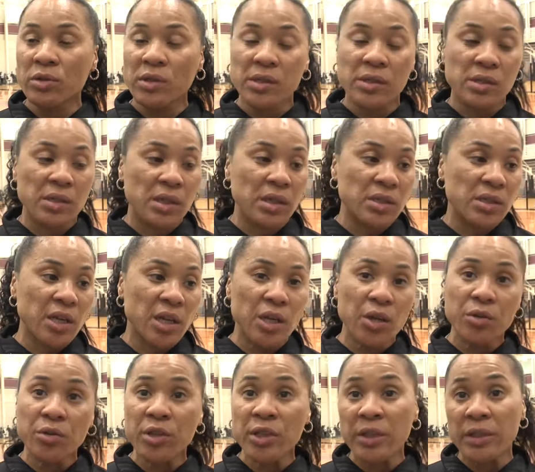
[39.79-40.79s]
just
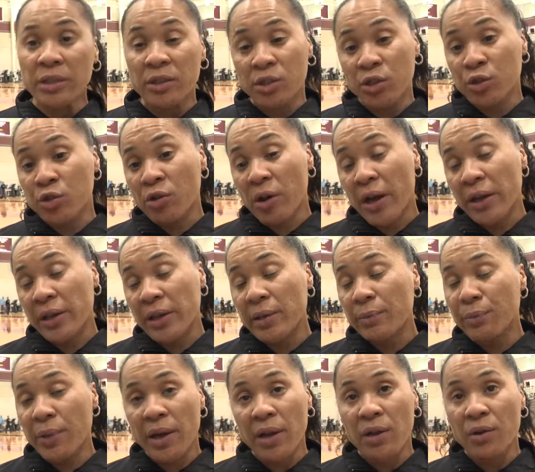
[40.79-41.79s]
continuing to try to
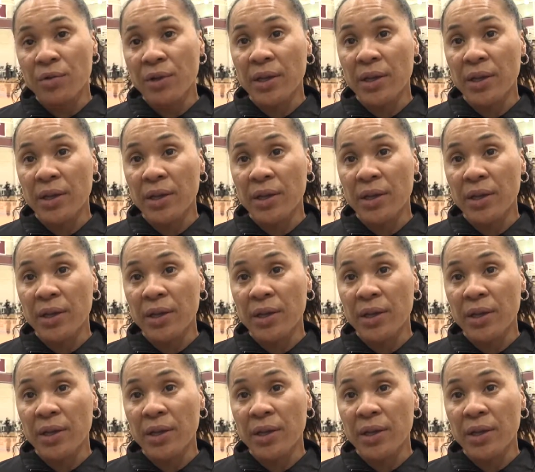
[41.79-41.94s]
get better.